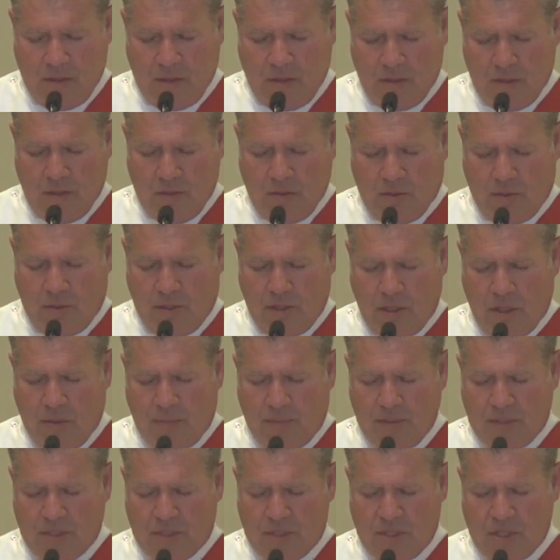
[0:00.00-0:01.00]
Lord, help
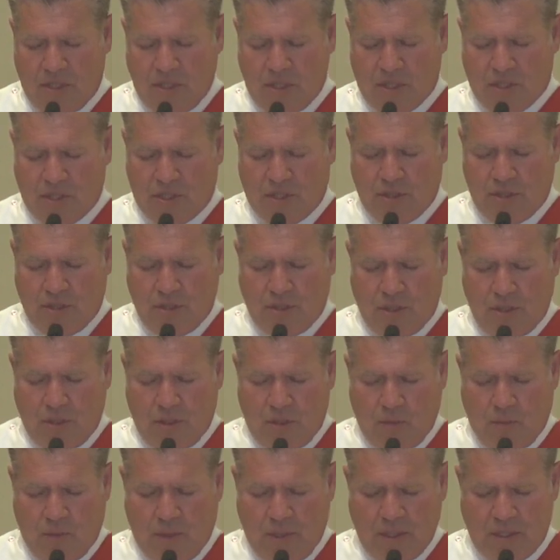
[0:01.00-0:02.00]
us to
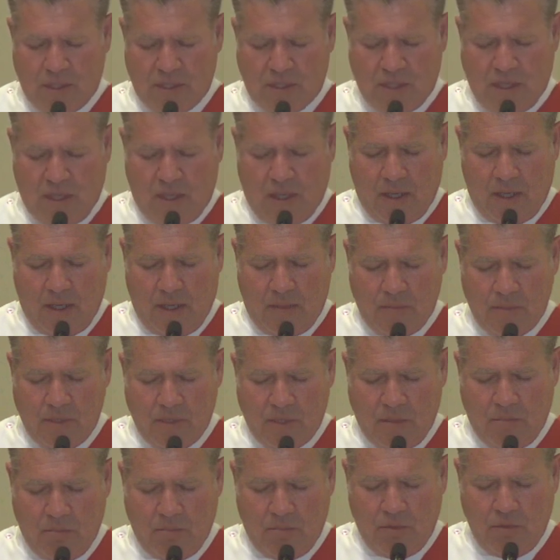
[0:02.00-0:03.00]
discern when it's time
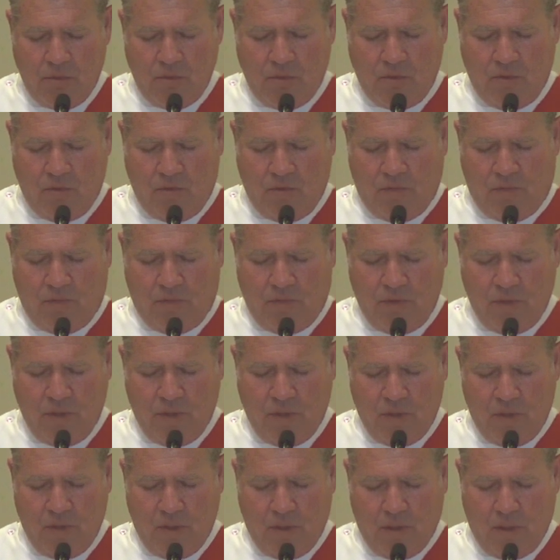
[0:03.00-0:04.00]
to move
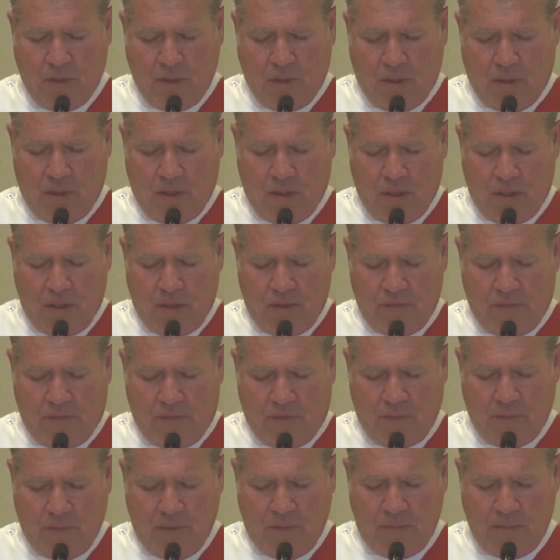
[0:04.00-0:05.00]
on
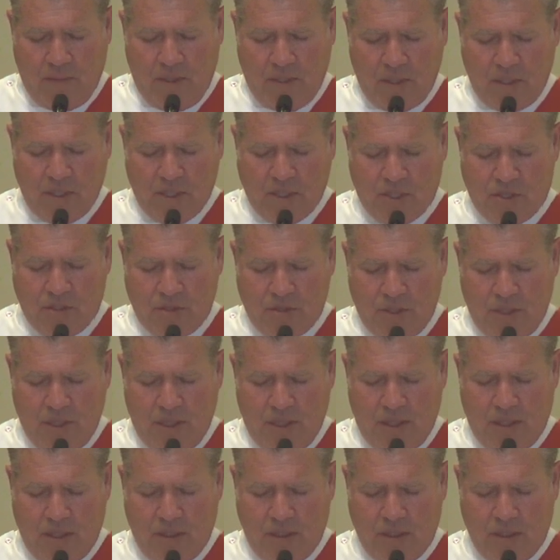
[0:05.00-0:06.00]
from a ministry